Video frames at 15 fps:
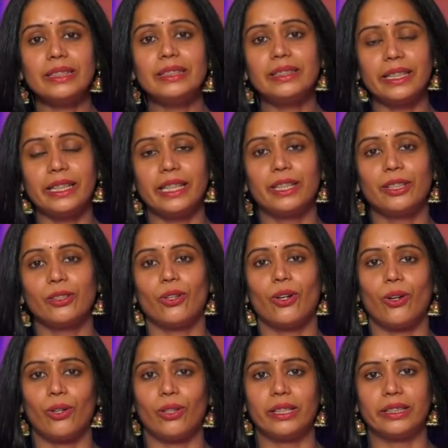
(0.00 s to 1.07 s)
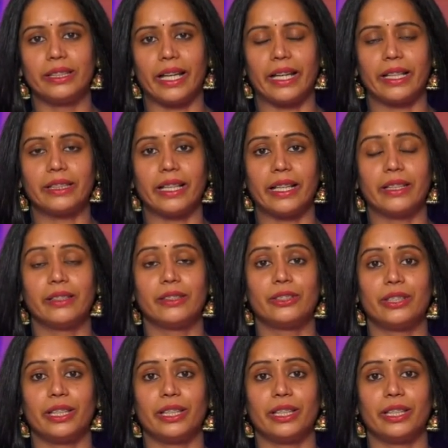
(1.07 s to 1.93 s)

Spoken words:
seeing all that and